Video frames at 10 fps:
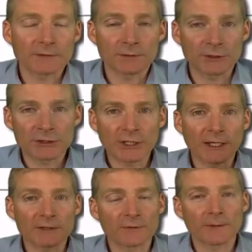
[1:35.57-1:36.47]
So it's a
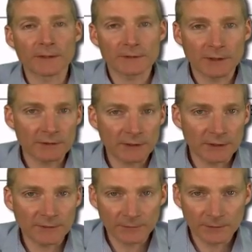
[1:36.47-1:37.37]
change. Everybody starts at a
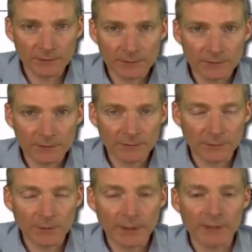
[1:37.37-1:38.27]

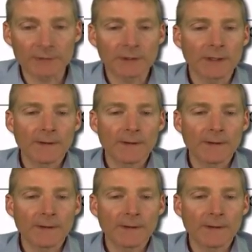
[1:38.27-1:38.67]
different place.